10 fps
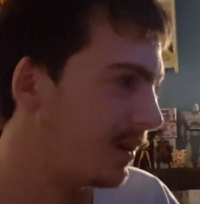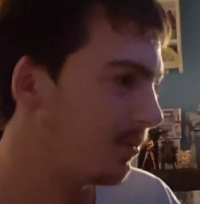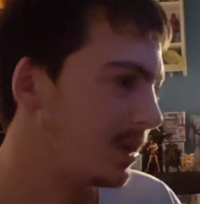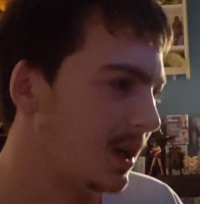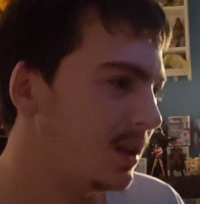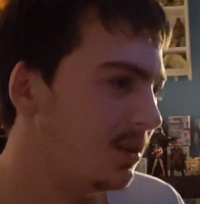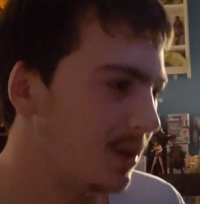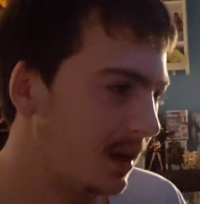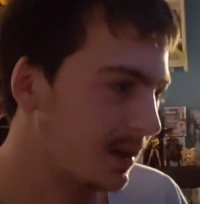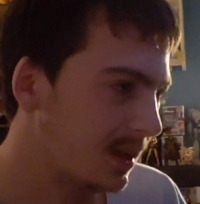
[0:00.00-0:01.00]
when I hear
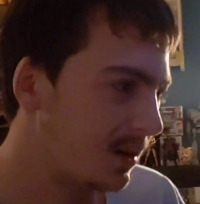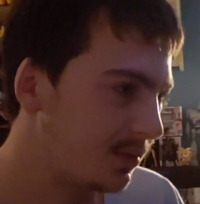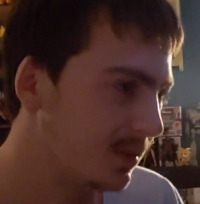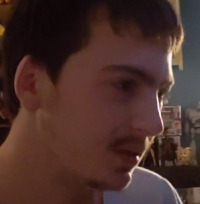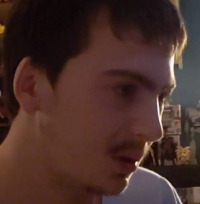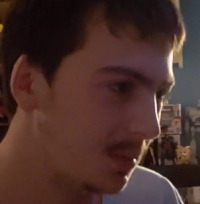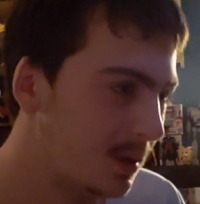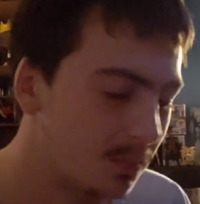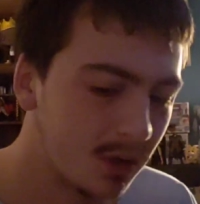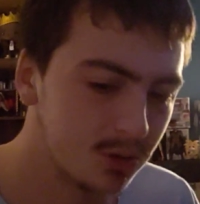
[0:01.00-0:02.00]
it, I kind of feel a little bit
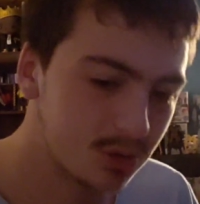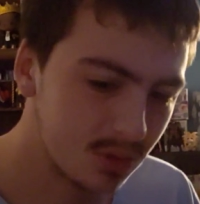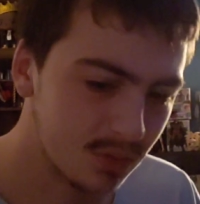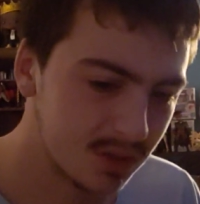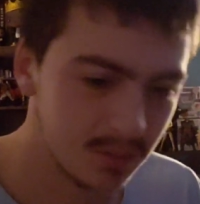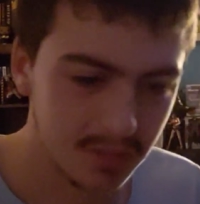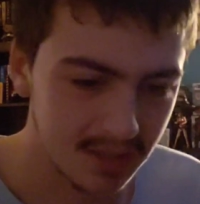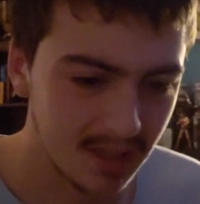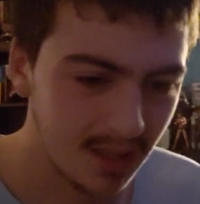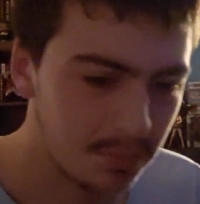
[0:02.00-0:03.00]
emotional in some of the
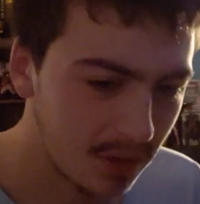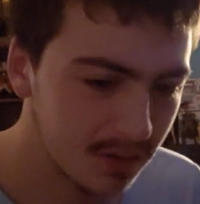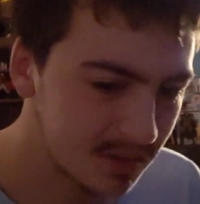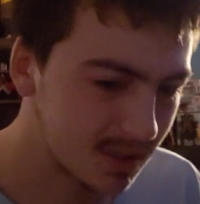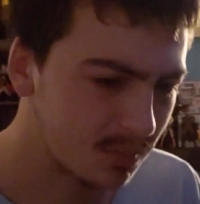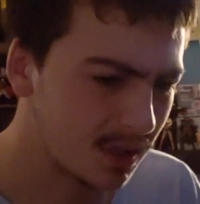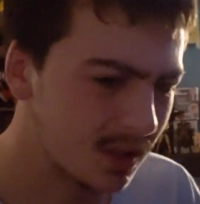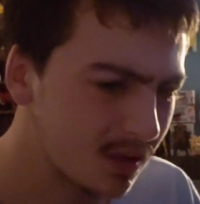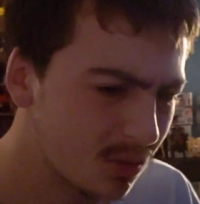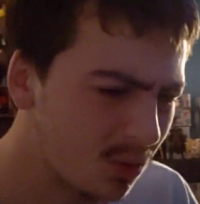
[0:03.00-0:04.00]
sad parts, and I'm
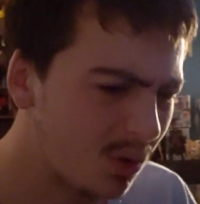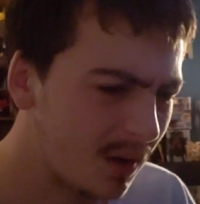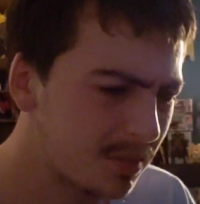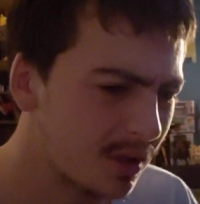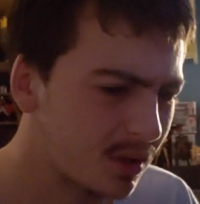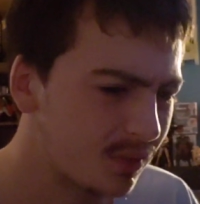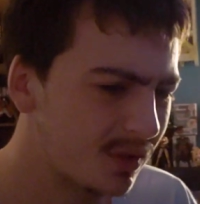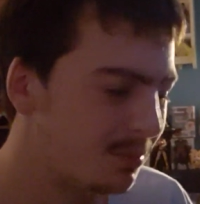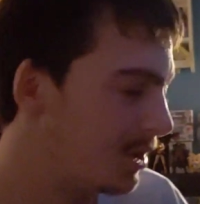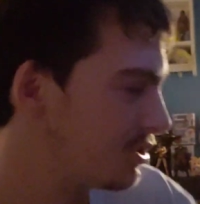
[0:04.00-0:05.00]
like, cool, I'm starting to
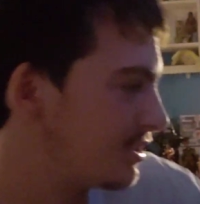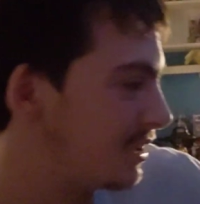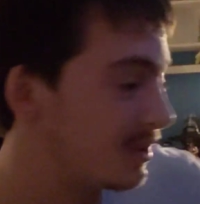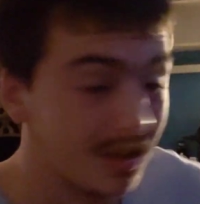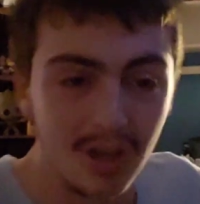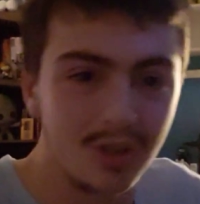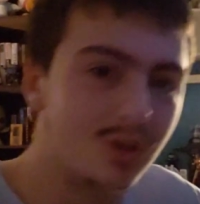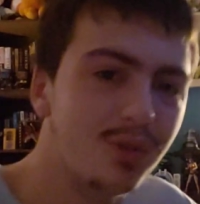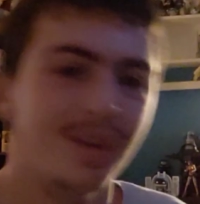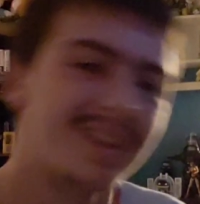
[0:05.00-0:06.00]
feel emotion. Then
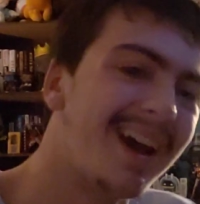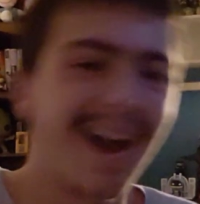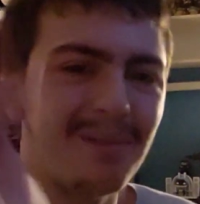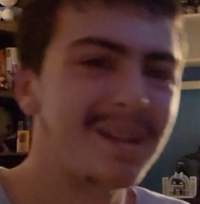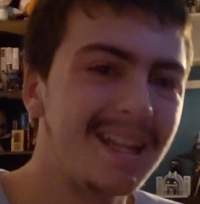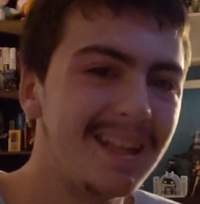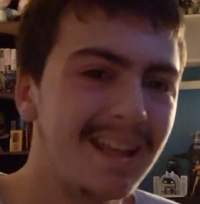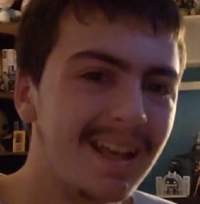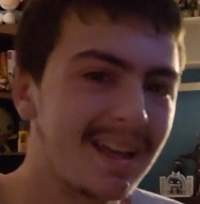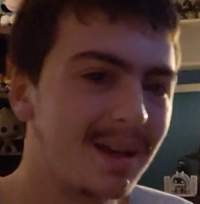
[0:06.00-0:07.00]
goofy comedy
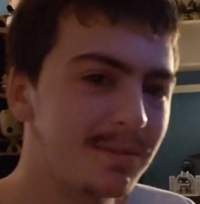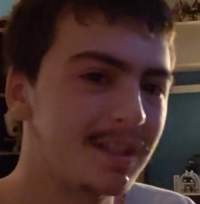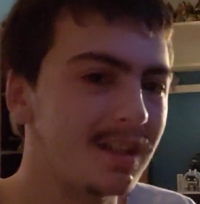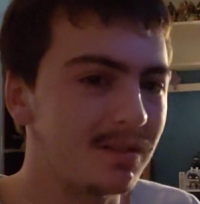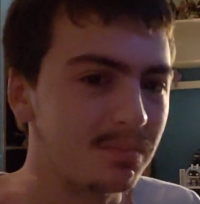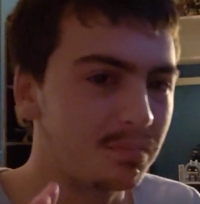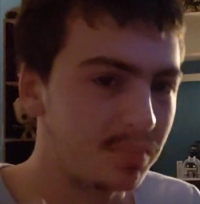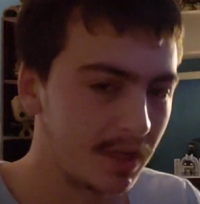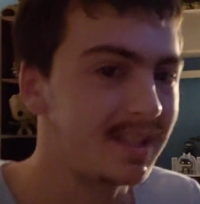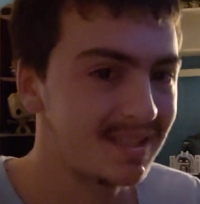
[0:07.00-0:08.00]
comes in and
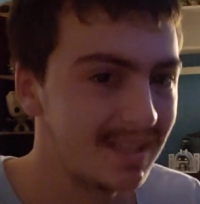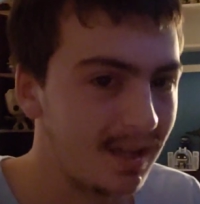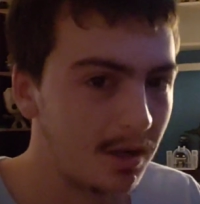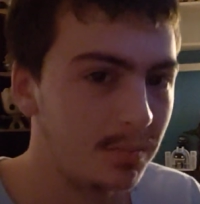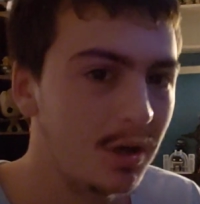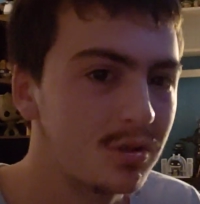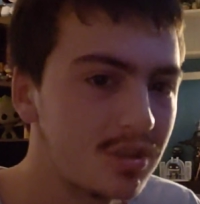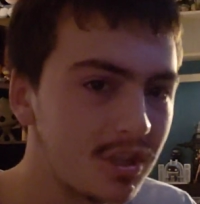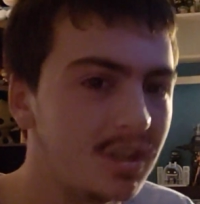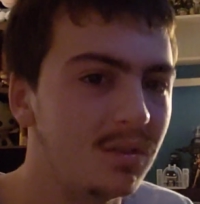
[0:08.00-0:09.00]
breaks that
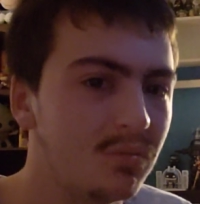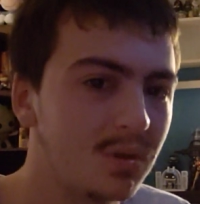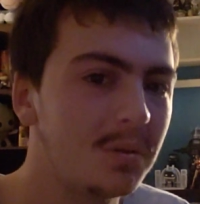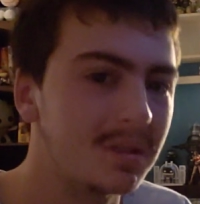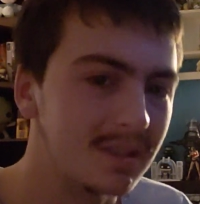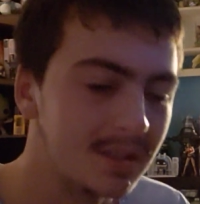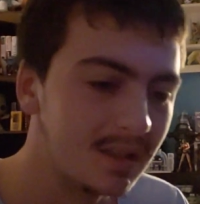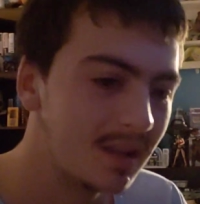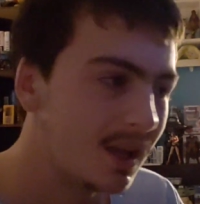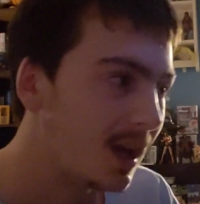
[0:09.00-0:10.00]
emotion and ruins
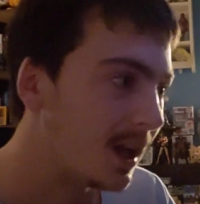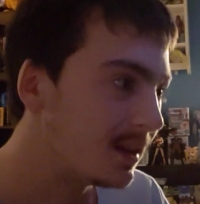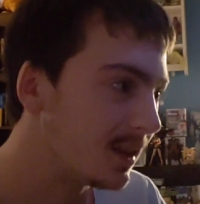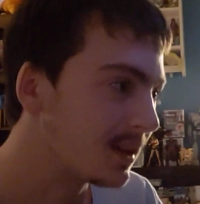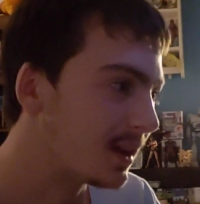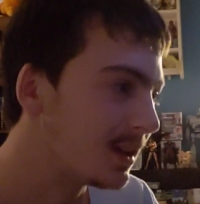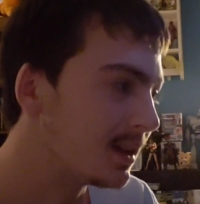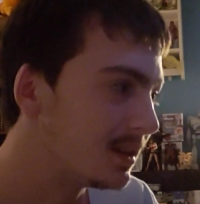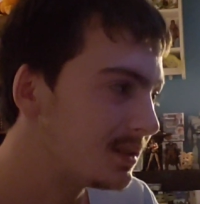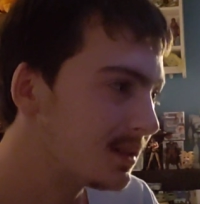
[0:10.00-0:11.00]
it. And like, I
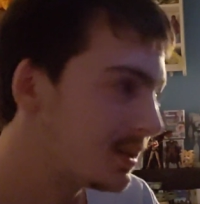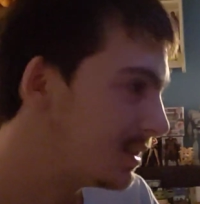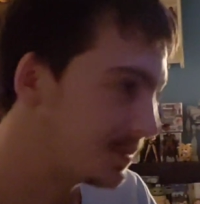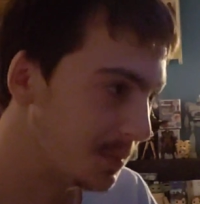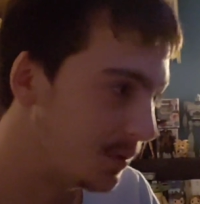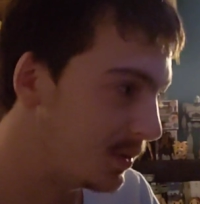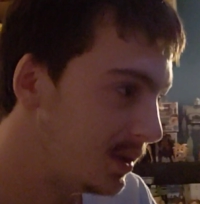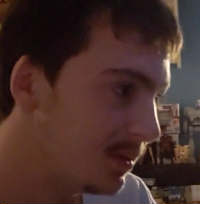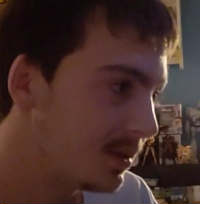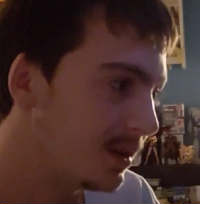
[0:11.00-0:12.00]
get it's a kids'
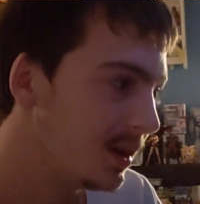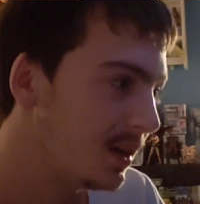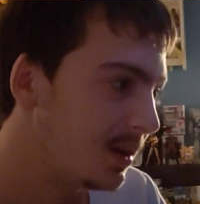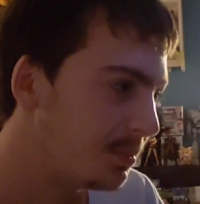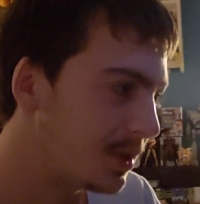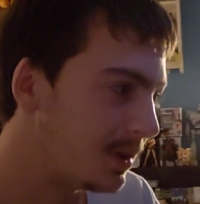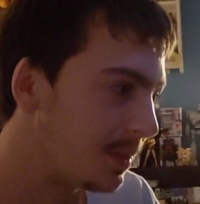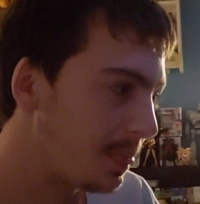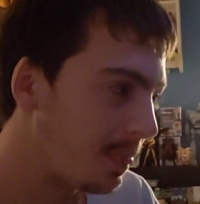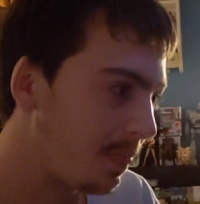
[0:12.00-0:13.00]
movie, but